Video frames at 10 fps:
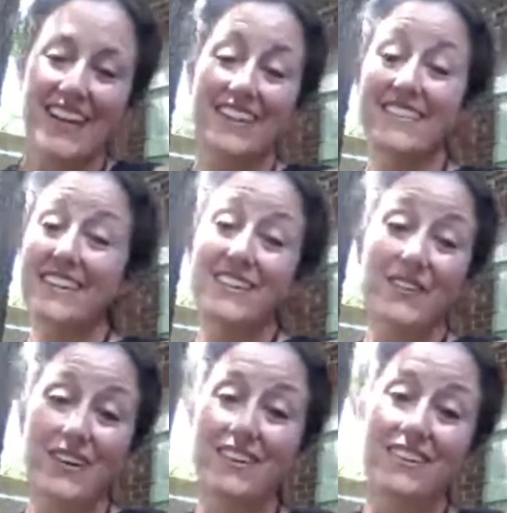And thank you
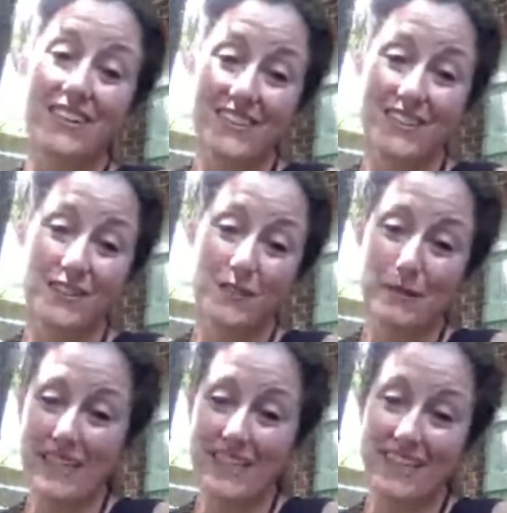all also for
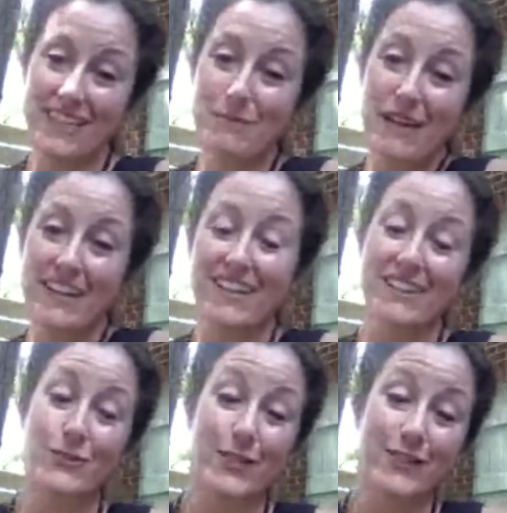being here. Mary,
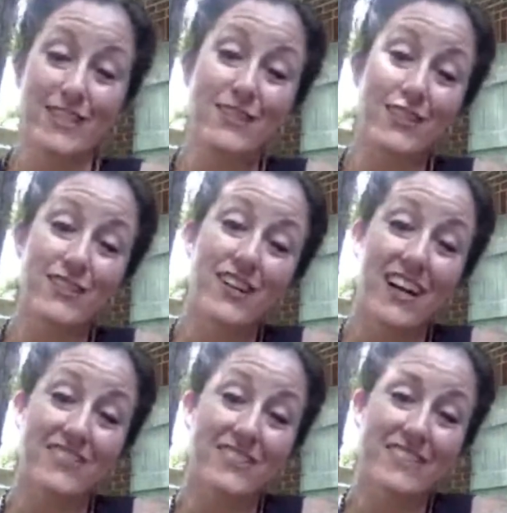enjoy the rest of your
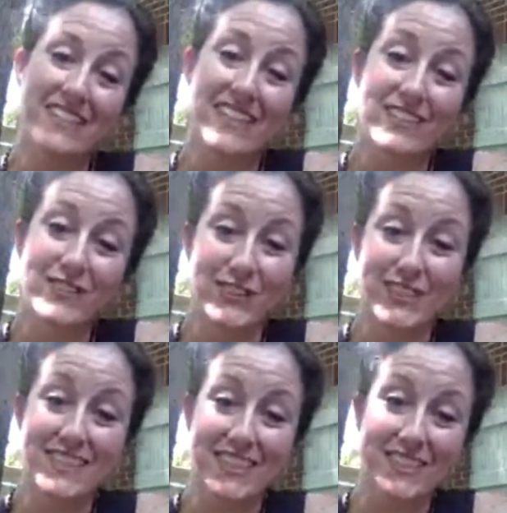travels, and I look forward
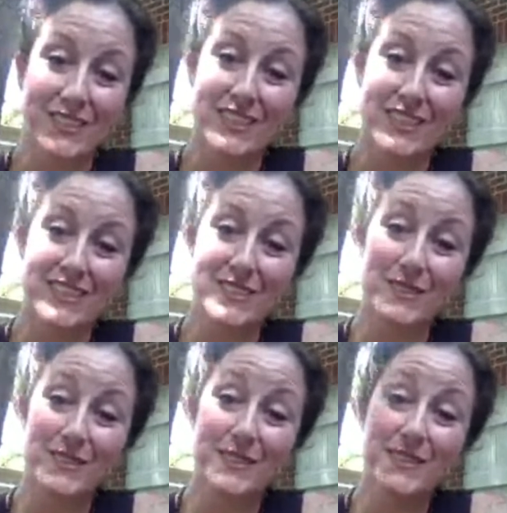to seeing you all so
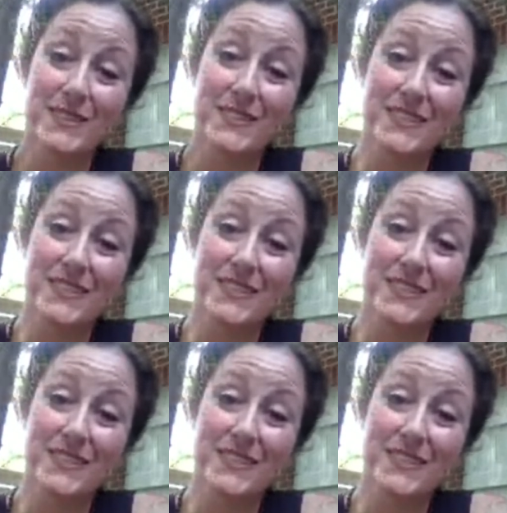soon.